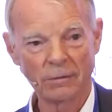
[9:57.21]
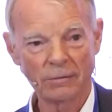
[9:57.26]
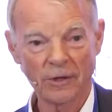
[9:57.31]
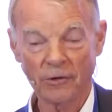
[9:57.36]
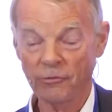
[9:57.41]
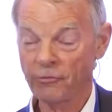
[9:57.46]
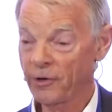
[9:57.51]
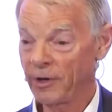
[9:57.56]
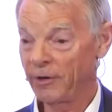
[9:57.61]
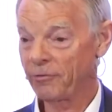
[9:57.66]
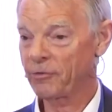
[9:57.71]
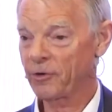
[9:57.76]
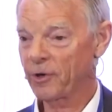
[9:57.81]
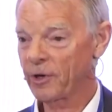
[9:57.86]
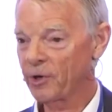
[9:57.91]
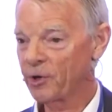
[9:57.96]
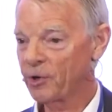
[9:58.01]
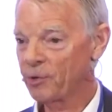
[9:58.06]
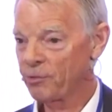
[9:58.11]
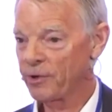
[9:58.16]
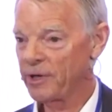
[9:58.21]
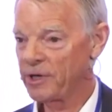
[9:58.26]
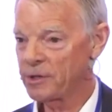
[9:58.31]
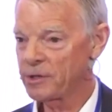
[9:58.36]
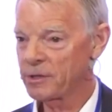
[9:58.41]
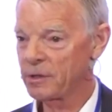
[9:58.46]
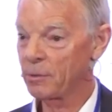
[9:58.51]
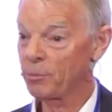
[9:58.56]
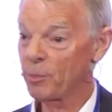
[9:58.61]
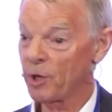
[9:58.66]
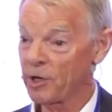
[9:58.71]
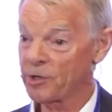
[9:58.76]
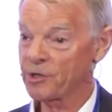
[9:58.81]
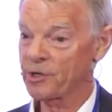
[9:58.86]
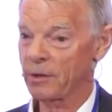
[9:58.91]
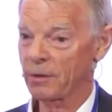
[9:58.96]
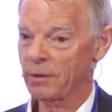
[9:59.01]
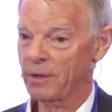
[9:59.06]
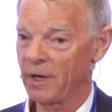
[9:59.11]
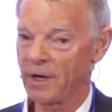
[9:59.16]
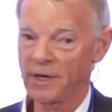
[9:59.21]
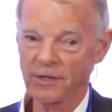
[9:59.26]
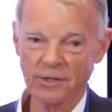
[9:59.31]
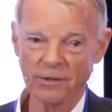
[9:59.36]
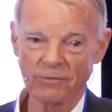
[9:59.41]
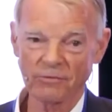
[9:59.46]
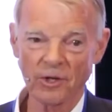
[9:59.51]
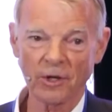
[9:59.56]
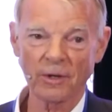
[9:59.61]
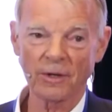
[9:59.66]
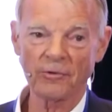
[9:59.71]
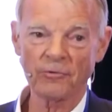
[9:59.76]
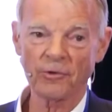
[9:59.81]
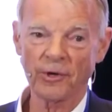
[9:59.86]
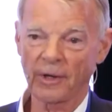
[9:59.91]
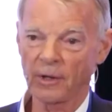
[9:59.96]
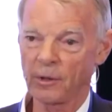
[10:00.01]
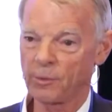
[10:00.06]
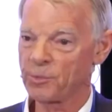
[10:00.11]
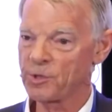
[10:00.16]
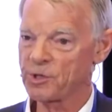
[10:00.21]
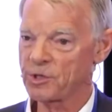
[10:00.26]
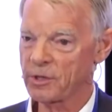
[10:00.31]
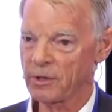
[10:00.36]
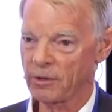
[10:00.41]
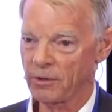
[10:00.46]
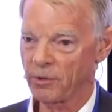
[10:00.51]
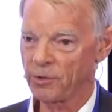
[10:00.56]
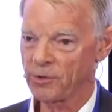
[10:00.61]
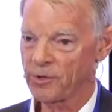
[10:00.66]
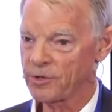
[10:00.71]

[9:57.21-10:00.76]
They're free for a good reason. The marginal cost of delivering them is zero.